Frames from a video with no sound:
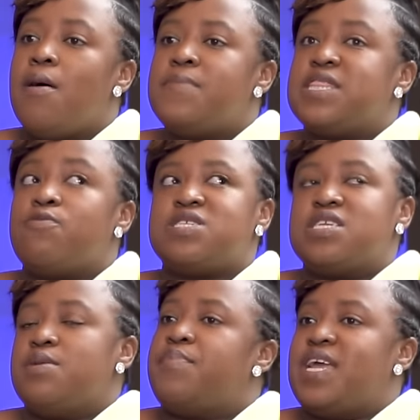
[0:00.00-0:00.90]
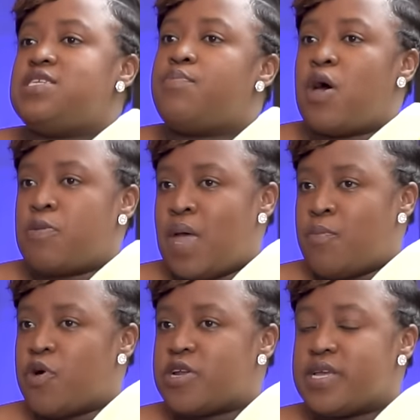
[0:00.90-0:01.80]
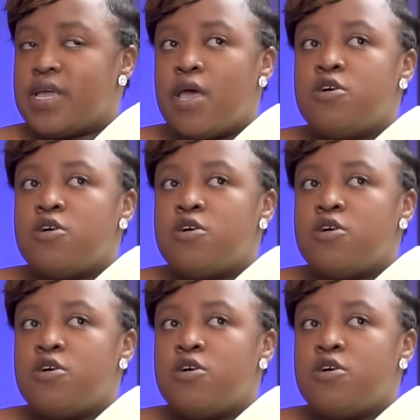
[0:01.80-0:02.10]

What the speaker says: but there was a debate about my body,